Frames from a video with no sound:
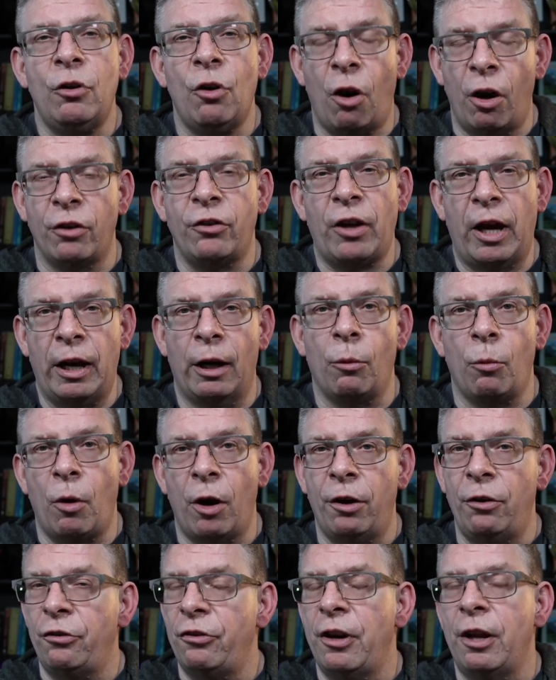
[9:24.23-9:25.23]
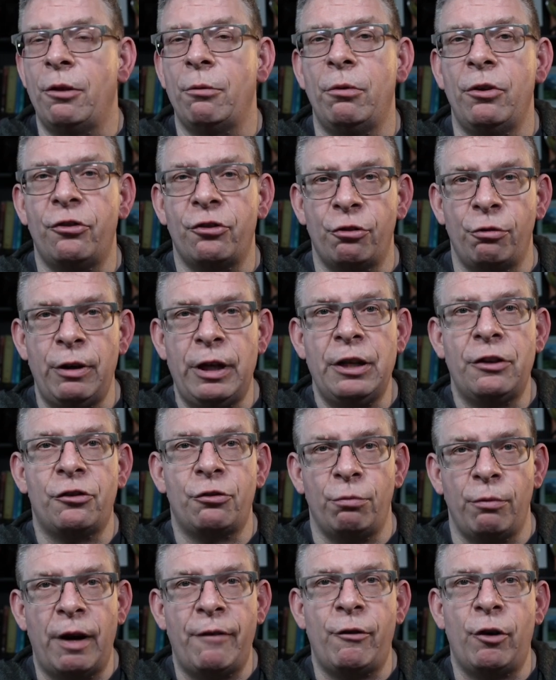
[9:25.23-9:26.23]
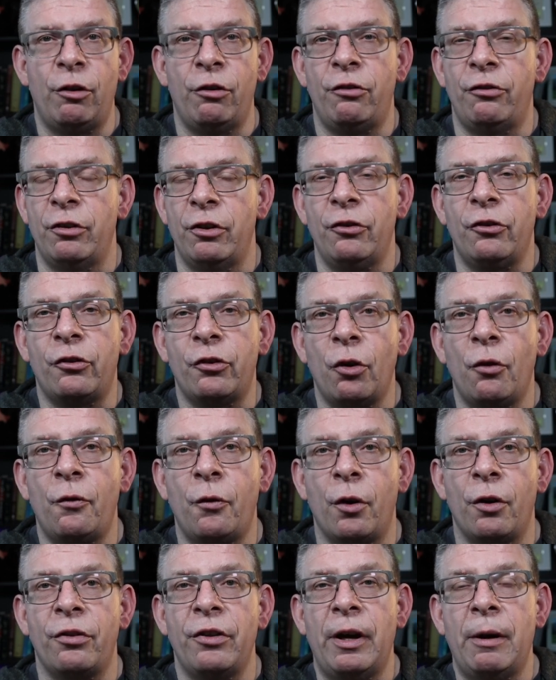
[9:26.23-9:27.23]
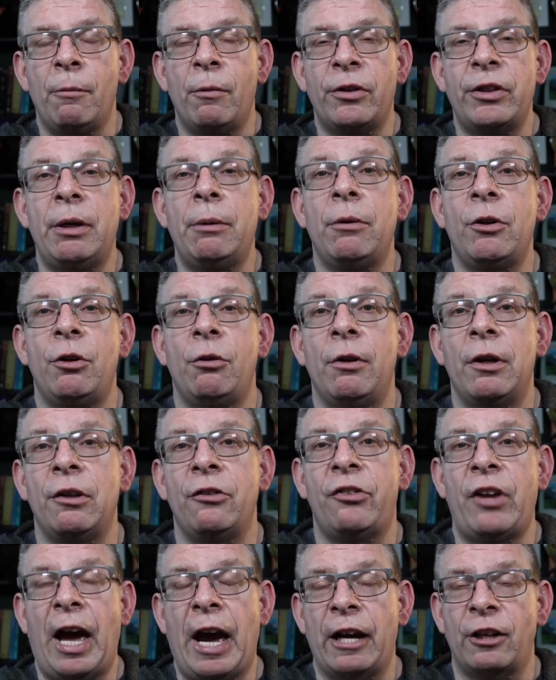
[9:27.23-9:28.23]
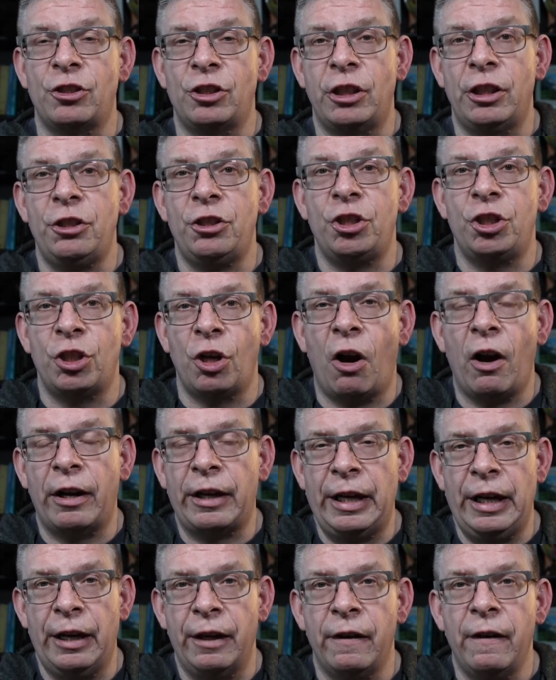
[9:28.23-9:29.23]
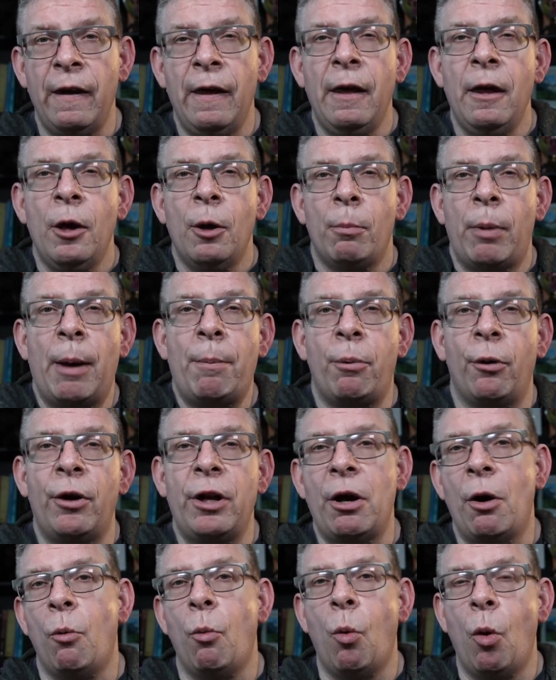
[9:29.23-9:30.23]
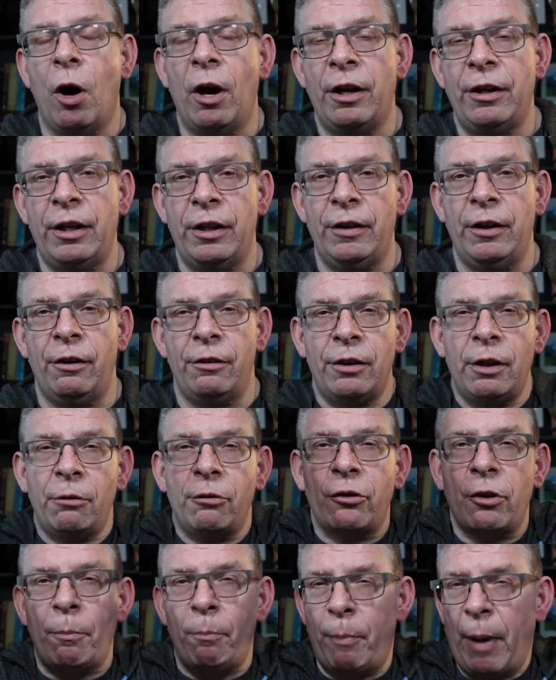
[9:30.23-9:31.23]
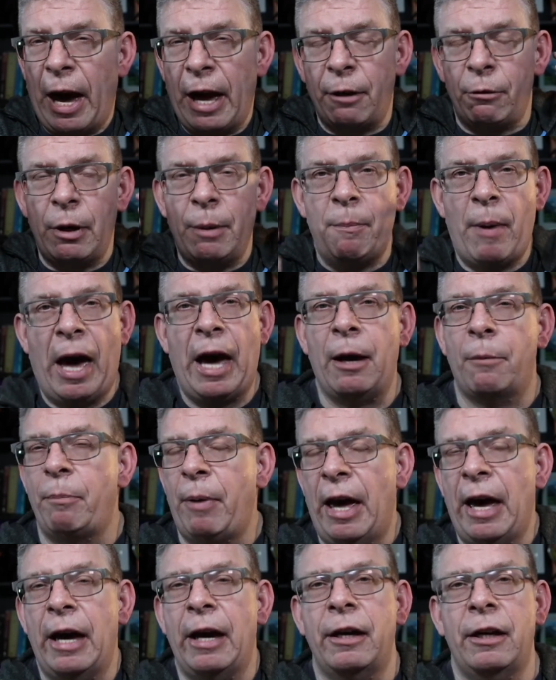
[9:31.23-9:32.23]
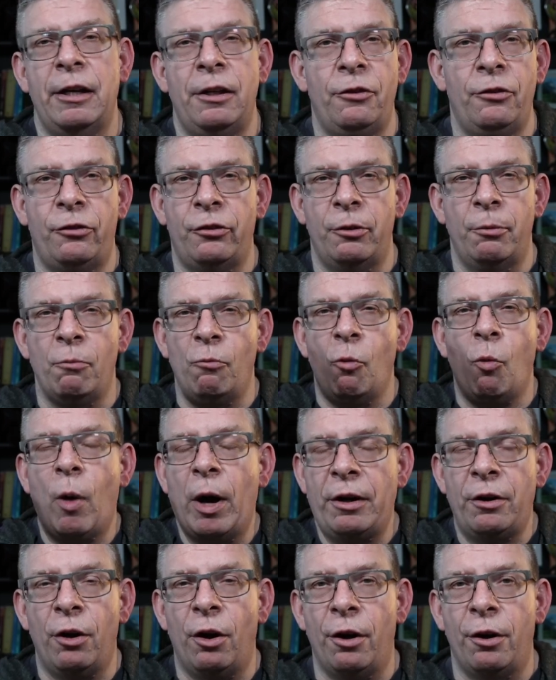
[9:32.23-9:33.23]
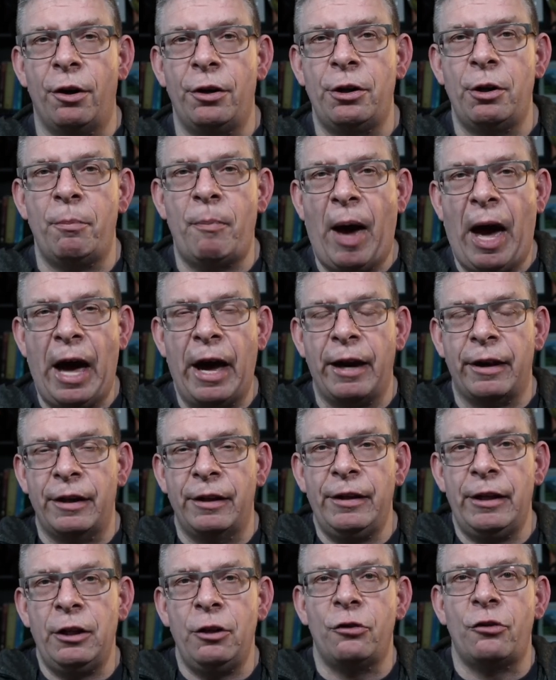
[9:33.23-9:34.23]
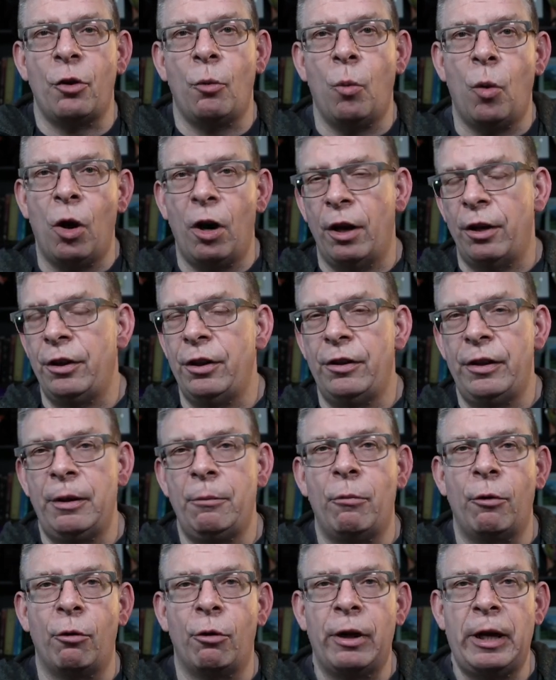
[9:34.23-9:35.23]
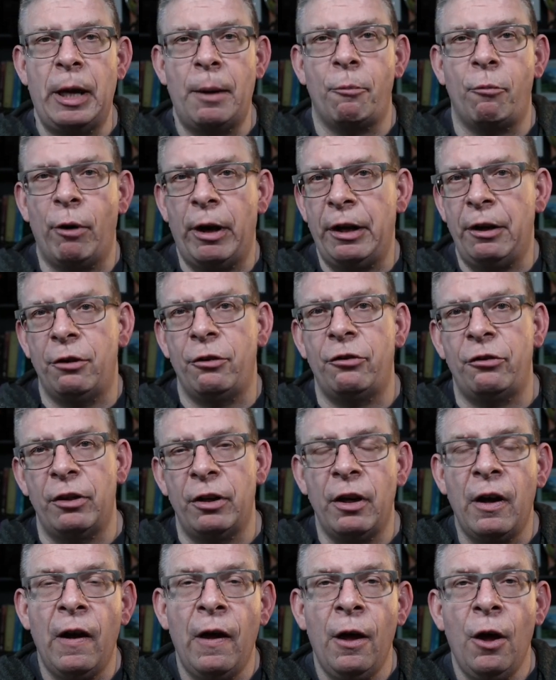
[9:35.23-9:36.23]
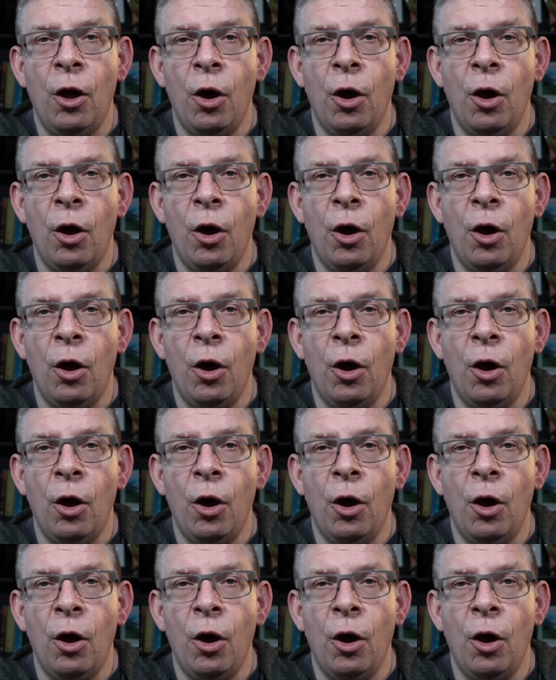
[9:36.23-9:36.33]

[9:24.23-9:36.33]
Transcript: non-tidal waters, in other words, creeks, rivers, and so forth. And what they were doing is actually shocking by putting a wand in there. And there was a battery backpack and some whatnot on their back, and they used a wand, and they wore hip waders and